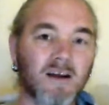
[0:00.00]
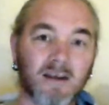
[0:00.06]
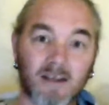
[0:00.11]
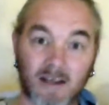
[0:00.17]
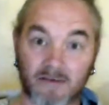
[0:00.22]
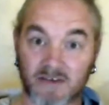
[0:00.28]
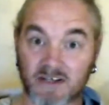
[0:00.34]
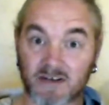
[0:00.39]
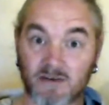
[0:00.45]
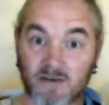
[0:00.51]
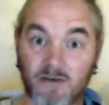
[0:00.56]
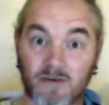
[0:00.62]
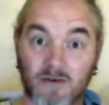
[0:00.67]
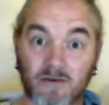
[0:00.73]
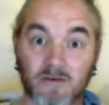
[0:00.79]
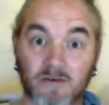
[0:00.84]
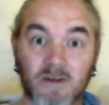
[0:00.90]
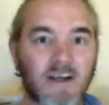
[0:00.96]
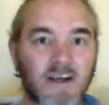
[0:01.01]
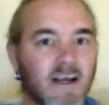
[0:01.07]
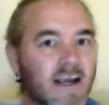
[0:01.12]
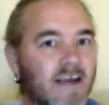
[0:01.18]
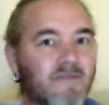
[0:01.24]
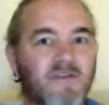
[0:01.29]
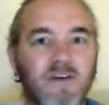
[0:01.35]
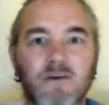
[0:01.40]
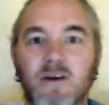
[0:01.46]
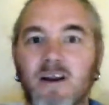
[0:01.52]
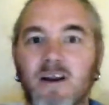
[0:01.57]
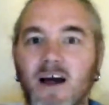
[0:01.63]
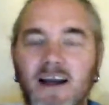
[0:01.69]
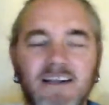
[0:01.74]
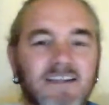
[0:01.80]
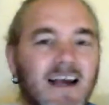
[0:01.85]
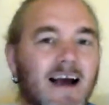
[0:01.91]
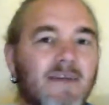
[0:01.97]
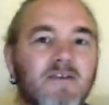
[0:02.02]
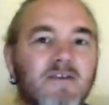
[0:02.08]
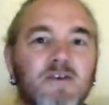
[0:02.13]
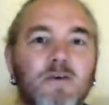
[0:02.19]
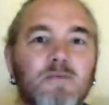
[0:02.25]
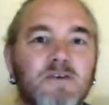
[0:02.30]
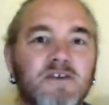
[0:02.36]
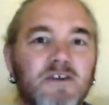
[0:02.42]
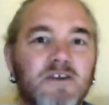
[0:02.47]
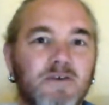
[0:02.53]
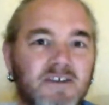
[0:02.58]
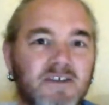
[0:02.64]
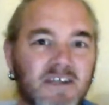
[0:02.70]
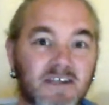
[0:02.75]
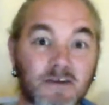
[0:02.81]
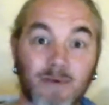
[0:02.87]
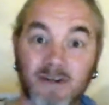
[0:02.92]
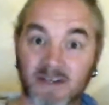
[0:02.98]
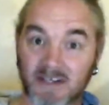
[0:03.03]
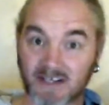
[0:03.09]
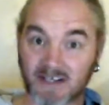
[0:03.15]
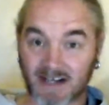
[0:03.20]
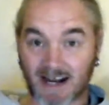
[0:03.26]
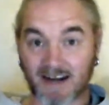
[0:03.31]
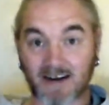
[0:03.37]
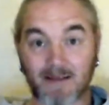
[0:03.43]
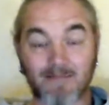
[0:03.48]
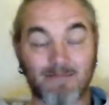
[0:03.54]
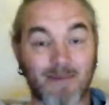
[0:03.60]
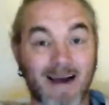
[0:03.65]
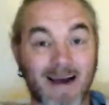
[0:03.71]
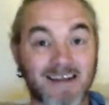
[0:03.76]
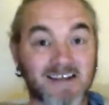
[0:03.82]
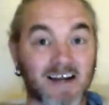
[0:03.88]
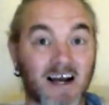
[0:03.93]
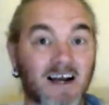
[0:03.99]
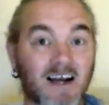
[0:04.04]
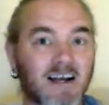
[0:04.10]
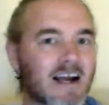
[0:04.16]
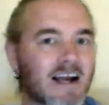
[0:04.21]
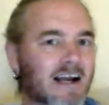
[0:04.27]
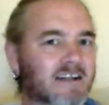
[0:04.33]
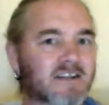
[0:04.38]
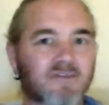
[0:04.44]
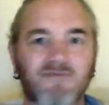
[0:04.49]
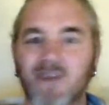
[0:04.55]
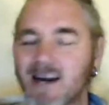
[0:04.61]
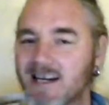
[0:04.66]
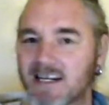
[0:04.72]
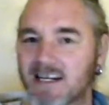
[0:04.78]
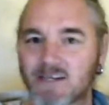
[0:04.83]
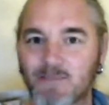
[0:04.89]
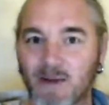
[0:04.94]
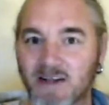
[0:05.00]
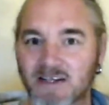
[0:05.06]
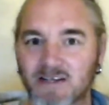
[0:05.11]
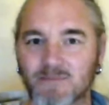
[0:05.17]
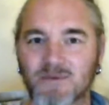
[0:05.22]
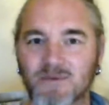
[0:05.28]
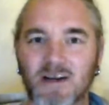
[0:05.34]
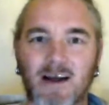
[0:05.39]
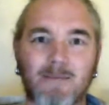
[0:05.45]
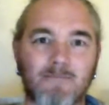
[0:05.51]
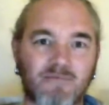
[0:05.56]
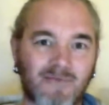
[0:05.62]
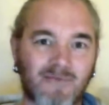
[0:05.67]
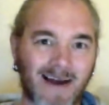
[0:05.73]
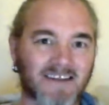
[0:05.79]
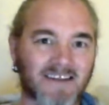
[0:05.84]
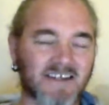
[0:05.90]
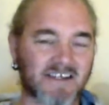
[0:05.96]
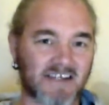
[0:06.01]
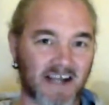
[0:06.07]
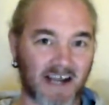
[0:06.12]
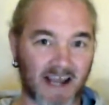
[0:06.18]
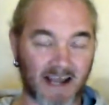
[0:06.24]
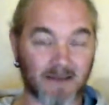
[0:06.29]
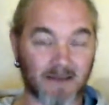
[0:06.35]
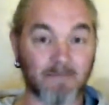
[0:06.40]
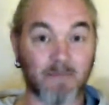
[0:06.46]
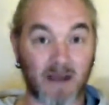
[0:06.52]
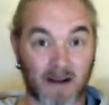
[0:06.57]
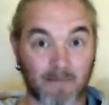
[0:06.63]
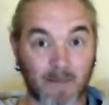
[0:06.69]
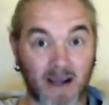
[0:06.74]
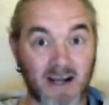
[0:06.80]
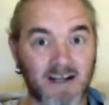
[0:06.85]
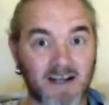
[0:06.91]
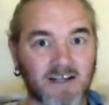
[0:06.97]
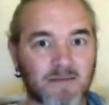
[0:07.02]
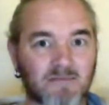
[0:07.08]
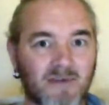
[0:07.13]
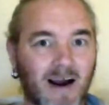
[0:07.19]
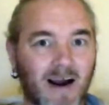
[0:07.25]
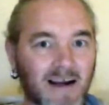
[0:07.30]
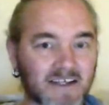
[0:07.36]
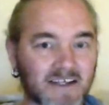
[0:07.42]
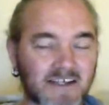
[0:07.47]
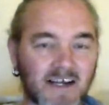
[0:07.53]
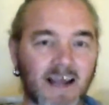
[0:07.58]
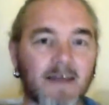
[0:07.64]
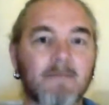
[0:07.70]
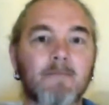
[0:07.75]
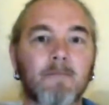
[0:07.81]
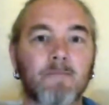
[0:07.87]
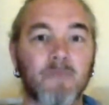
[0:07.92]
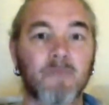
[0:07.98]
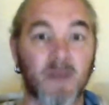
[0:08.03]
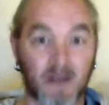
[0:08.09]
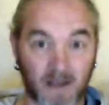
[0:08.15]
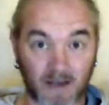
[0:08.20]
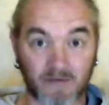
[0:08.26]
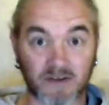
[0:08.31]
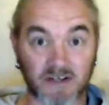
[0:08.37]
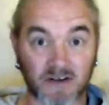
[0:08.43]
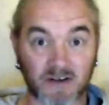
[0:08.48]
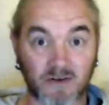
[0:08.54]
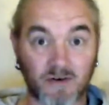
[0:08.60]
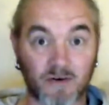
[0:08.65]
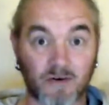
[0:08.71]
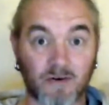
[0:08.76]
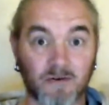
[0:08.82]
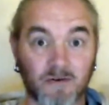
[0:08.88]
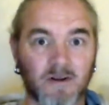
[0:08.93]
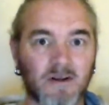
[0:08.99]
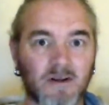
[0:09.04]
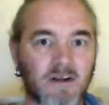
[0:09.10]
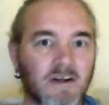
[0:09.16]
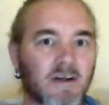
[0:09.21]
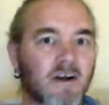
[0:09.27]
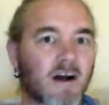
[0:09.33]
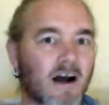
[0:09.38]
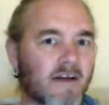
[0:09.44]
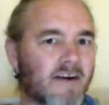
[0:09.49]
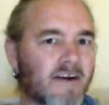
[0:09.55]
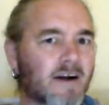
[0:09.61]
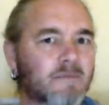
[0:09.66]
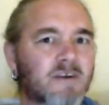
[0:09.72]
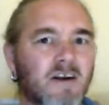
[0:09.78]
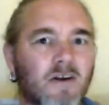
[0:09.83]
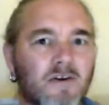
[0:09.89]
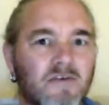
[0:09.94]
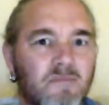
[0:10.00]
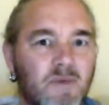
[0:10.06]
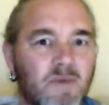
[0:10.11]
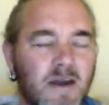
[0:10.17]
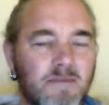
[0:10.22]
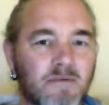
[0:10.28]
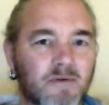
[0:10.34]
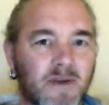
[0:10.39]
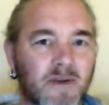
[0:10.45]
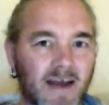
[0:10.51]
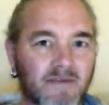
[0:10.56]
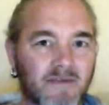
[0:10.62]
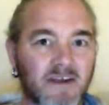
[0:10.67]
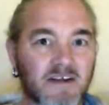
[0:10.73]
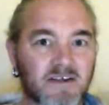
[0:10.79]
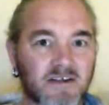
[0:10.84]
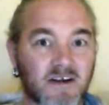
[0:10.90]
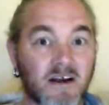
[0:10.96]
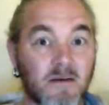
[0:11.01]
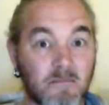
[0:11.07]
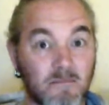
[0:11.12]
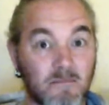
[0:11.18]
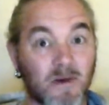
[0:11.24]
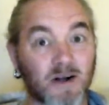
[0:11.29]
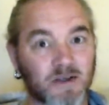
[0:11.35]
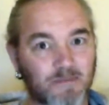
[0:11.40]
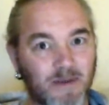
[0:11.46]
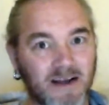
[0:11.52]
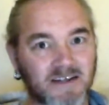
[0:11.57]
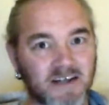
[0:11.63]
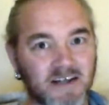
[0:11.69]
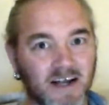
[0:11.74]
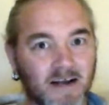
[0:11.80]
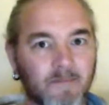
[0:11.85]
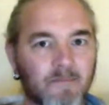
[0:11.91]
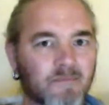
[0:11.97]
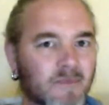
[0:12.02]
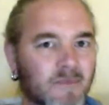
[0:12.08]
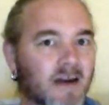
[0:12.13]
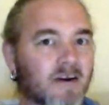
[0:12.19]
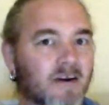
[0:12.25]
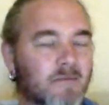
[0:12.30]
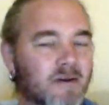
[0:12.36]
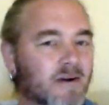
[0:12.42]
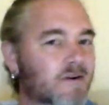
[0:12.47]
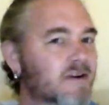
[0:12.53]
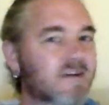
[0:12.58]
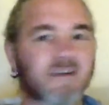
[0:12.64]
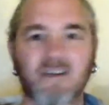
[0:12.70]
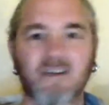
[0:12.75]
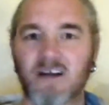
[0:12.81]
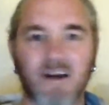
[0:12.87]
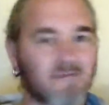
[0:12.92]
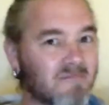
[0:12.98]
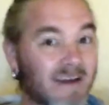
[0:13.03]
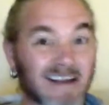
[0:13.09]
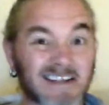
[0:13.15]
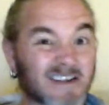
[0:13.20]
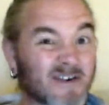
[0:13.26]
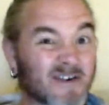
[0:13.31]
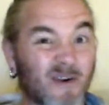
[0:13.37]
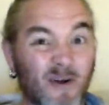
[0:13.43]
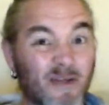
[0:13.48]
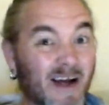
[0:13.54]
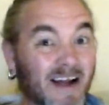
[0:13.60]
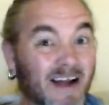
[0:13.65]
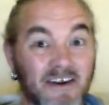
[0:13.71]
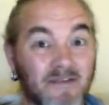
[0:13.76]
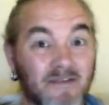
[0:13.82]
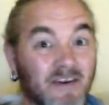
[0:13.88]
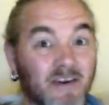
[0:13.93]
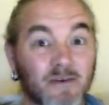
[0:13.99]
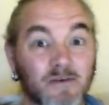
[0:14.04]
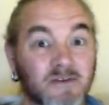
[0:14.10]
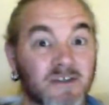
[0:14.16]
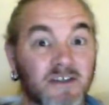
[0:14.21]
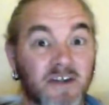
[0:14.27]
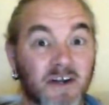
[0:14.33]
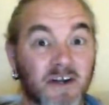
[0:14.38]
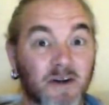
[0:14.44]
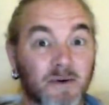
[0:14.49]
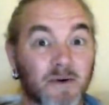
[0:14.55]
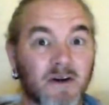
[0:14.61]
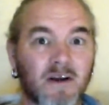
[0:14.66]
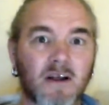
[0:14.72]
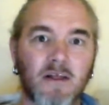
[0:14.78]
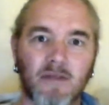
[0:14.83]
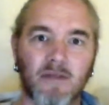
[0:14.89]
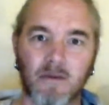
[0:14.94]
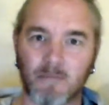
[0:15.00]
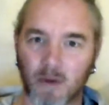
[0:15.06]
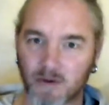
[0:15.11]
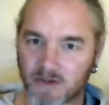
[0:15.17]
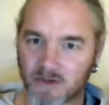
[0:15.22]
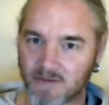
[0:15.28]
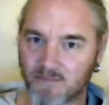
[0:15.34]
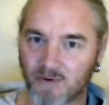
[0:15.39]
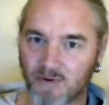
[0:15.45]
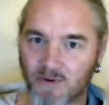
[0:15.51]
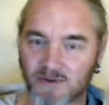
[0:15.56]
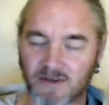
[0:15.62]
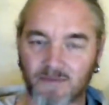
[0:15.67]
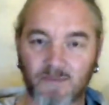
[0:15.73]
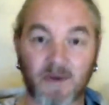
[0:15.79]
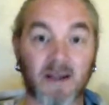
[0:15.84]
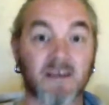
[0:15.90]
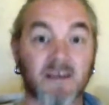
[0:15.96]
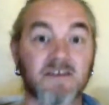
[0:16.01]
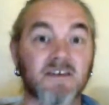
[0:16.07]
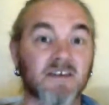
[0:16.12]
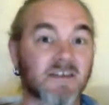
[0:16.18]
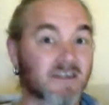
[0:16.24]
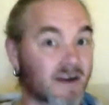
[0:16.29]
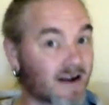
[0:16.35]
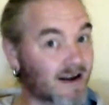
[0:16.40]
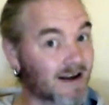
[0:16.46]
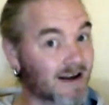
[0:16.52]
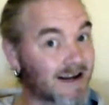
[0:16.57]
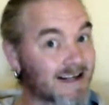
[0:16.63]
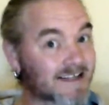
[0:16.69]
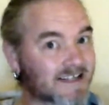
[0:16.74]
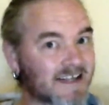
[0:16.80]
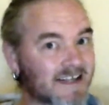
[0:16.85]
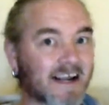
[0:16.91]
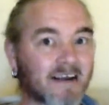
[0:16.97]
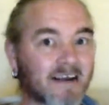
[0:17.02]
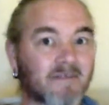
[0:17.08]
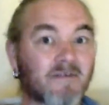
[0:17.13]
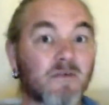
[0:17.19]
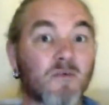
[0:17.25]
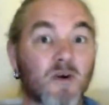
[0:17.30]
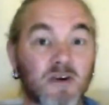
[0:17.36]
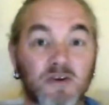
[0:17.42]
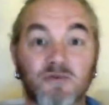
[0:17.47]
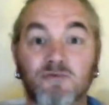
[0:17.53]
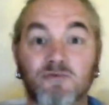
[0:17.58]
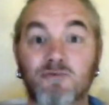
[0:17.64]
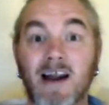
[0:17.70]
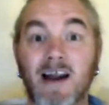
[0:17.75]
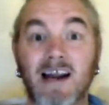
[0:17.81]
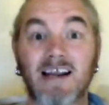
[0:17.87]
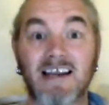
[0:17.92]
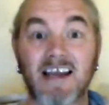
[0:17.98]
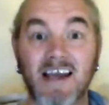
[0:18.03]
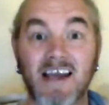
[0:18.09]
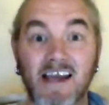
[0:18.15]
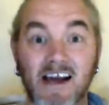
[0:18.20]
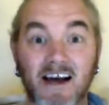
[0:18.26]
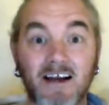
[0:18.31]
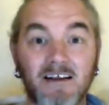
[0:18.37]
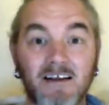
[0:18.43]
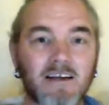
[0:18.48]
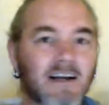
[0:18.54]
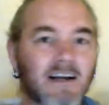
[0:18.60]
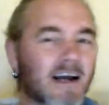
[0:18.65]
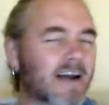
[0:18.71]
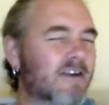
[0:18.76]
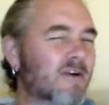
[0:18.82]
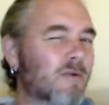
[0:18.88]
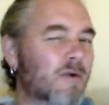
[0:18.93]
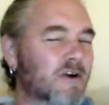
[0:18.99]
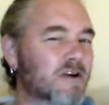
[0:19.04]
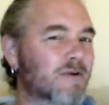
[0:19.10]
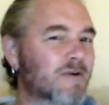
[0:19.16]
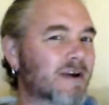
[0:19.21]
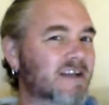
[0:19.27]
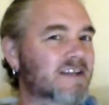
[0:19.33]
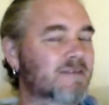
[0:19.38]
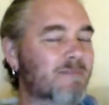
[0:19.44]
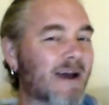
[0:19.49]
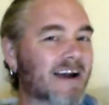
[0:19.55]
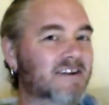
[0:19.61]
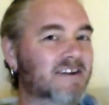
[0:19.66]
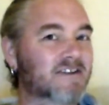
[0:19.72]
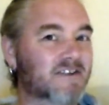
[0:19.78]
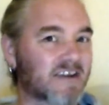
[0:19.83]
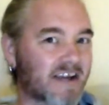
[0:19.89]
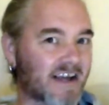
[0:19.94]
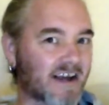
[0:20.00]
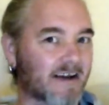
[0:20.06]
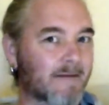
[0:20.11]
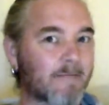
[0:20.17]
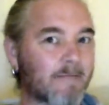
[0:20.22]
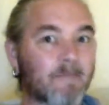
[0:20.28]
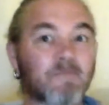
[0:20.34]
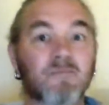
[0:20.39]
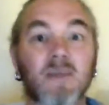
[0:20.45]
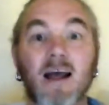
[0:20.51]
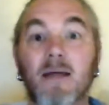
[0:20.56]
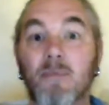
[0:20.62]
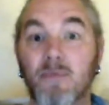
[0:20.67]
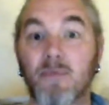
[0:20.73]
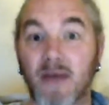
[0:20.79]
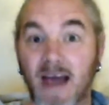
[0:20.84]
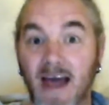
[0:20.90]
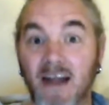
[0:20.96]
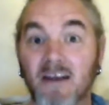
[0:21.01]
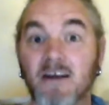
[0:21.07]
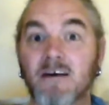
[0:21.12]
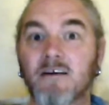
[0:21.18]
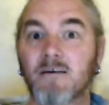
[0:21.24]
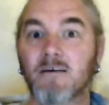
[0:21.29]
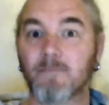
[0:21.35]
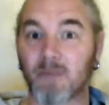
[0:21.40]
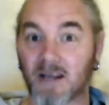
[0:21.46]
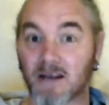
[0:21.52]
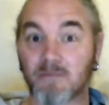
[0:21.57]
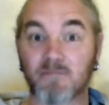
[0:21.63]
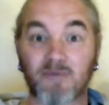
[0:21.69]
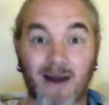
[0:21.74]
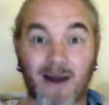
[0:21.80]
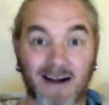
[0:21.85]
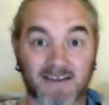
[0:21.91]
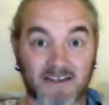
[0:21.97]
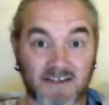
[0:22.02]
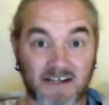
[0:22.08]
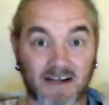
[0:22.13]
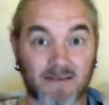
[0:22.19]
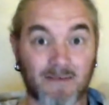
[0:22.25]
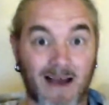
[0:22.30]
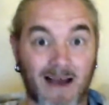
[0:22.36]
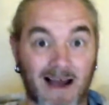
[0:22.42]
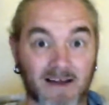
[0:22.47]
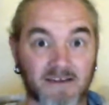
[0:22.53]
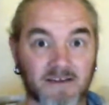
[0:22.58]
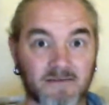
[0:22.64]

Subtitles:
give us a call. If you'd like to have an opportunity to understand it better and to really spend some time practicing it and being made to practice it, give us a call. I've helped a lot of people get this much better, and I'll be honest, it's not that difficult to do. The most important thing is to start listening for what you really hear and not what you expect to hear, and then begin practicing that.